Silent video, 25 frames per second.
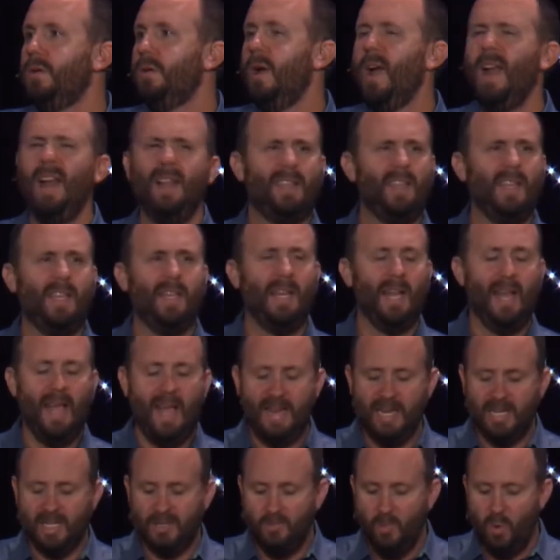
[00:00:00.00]
And I think
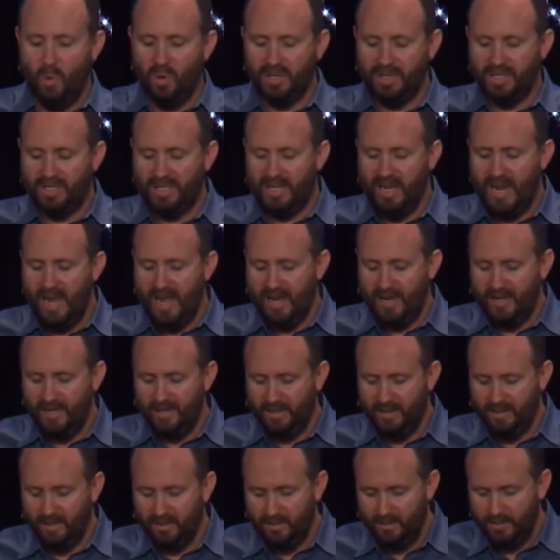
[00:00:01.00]
Alanis Morissette
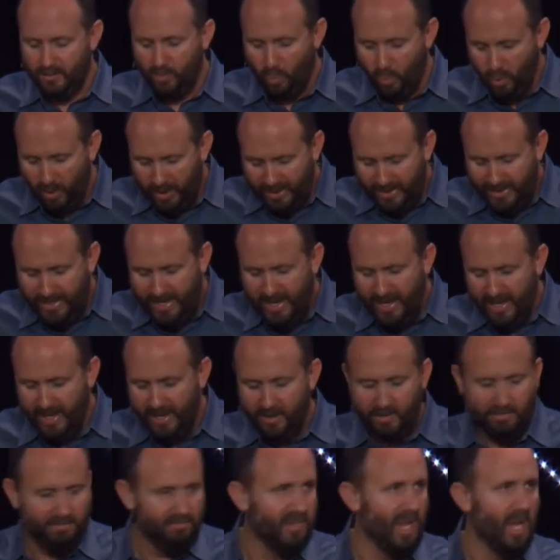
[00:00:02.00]
redid
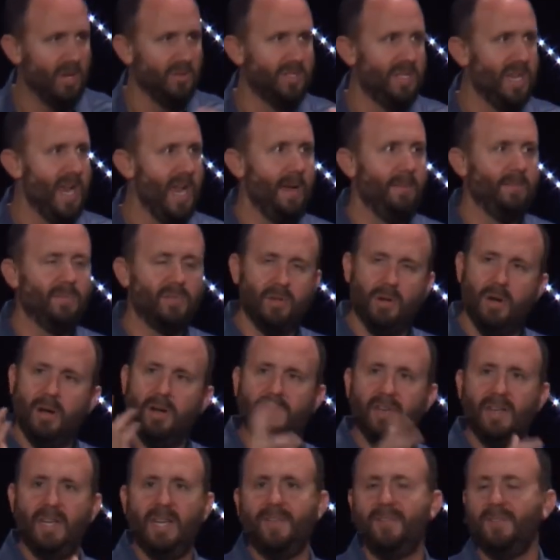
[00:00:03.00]
it, and those names are
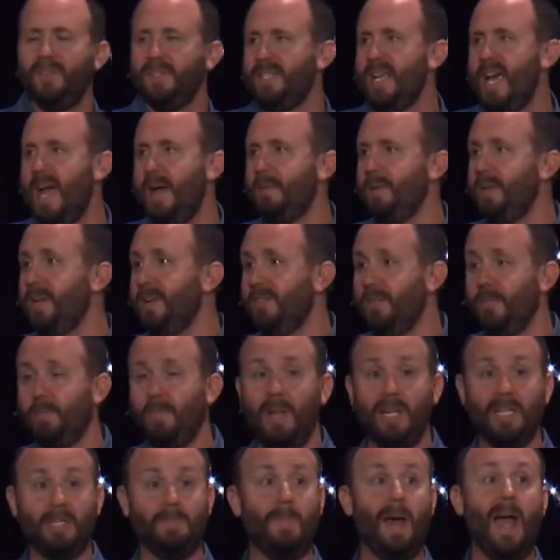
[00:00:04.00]
of a different time and different
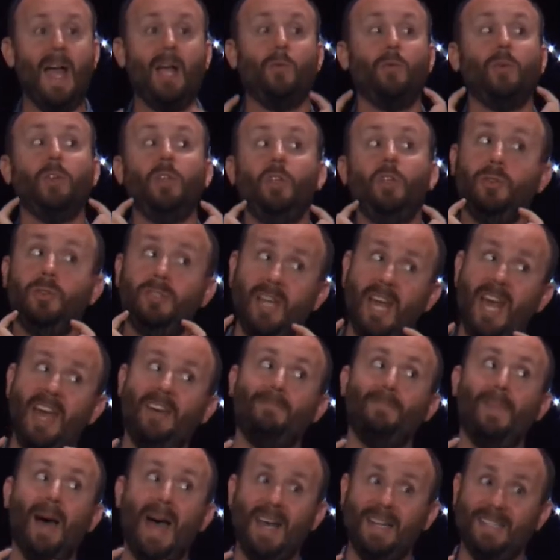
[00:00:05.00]
place, back when to
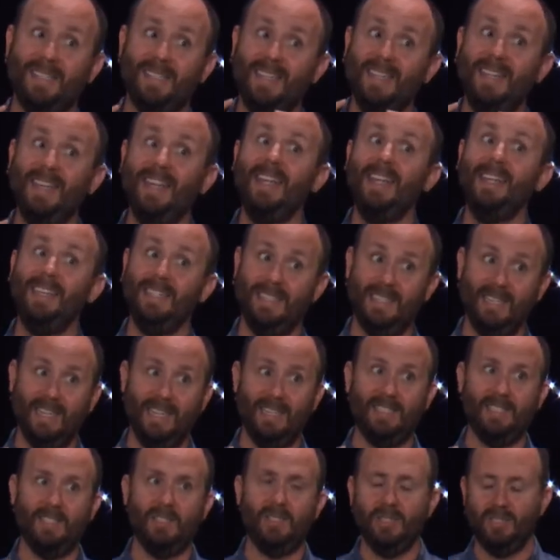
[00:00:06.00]
have buy CDs to
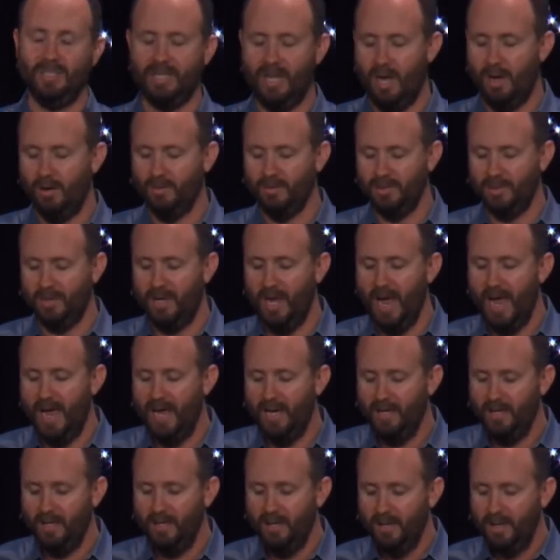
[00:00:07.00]
listen to songs,
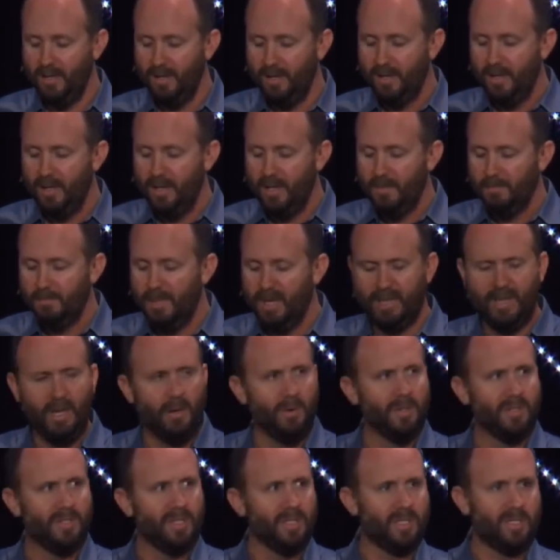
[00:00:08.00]
okay? But
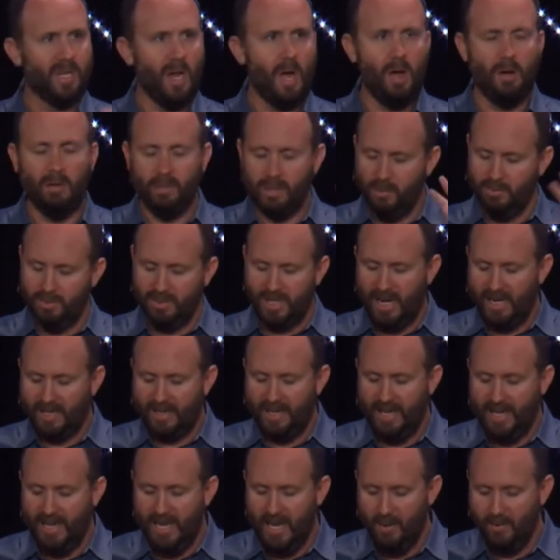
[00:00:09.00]
there was a song that was like
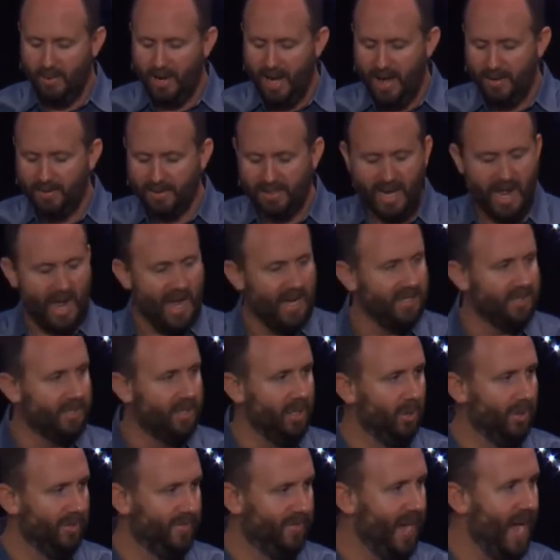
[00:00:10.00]
the hit when I was in high
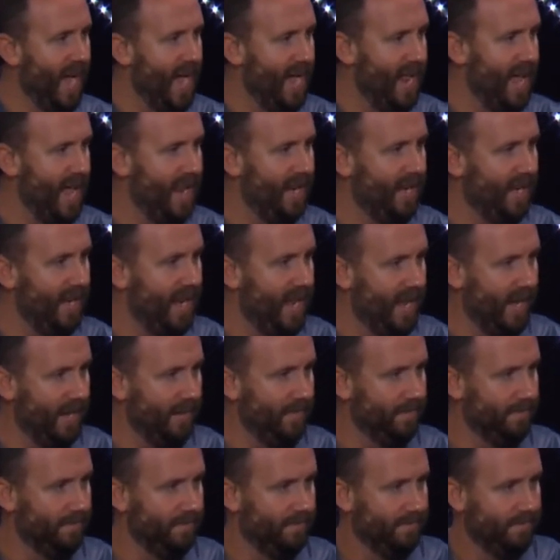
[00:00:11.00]
school. If God had a
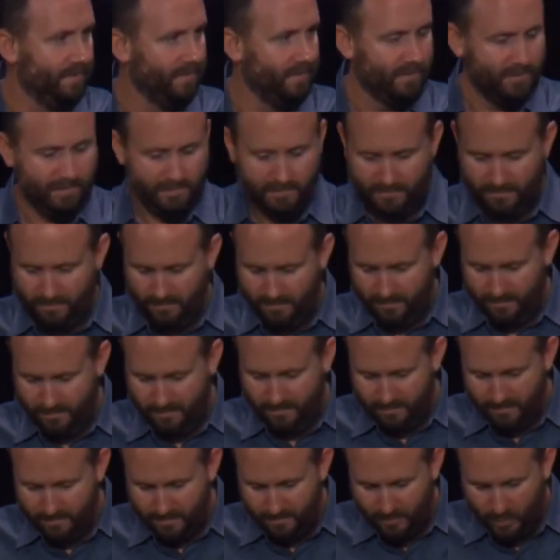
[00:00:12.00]
name,
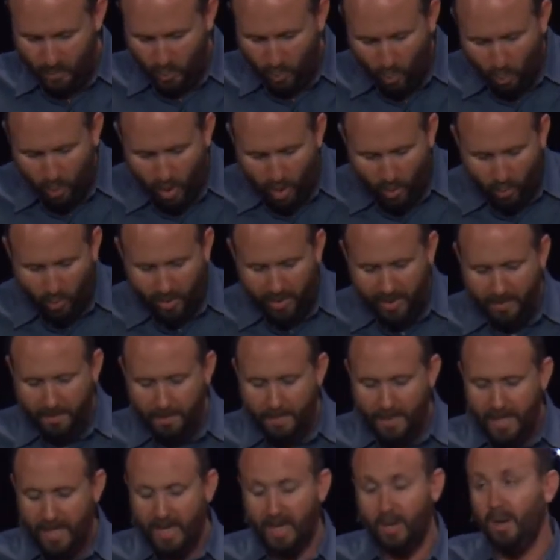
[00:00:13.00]
what would
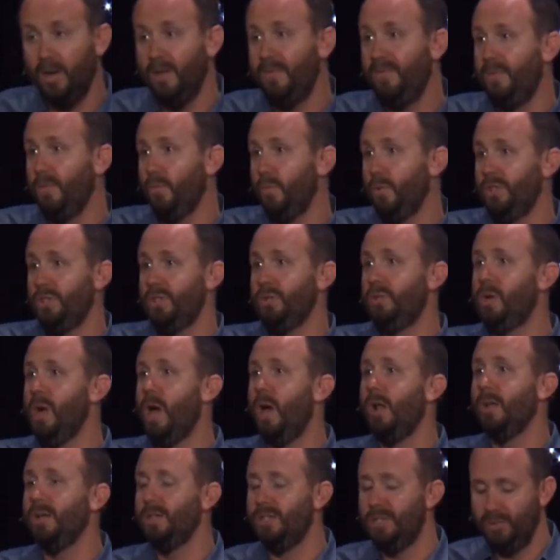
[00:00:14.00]
it be, and would you
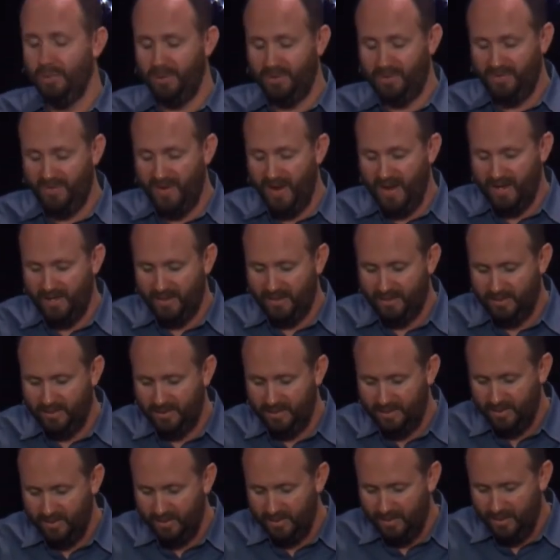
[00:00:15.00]
call it to his
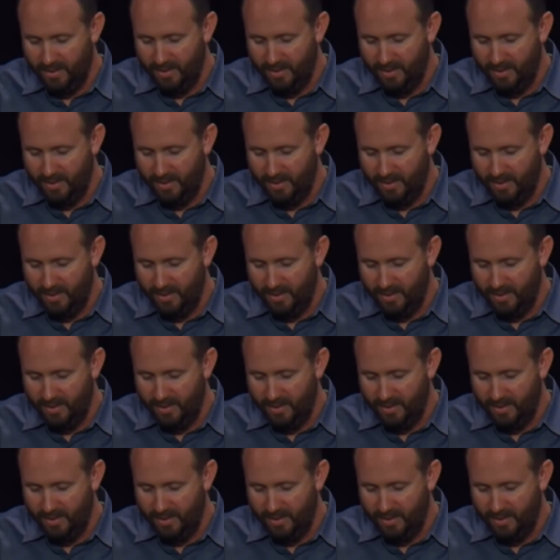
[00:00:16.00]
face?